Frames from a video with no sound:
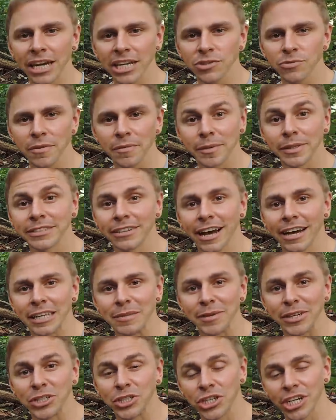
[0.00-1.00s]
because we've been
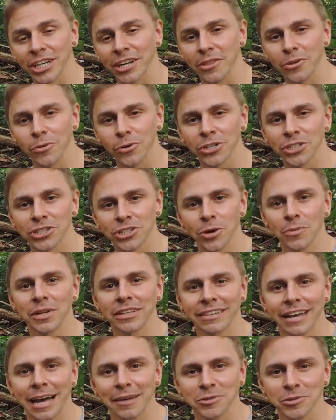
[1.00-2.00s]
talking about Chicken of the Woods so
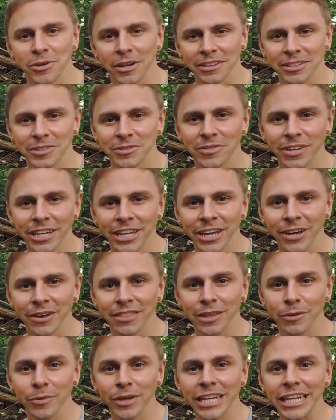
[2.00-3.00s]
many times throughout this video,
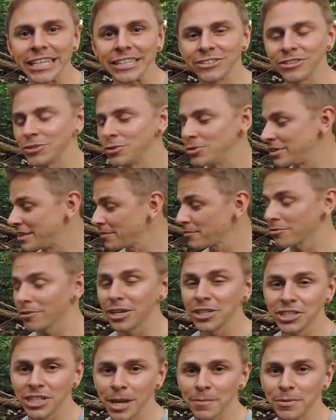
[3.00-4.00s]
I think we need to
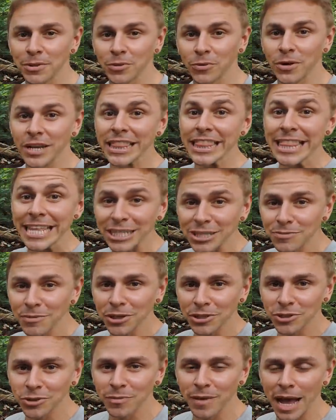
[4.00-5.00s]
differentiate between this
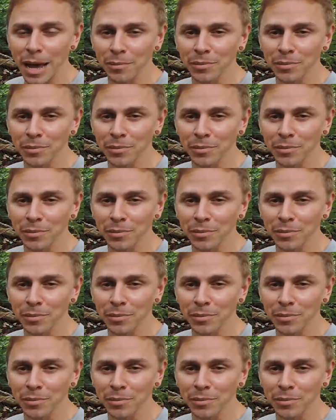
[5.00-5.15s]
mushroom,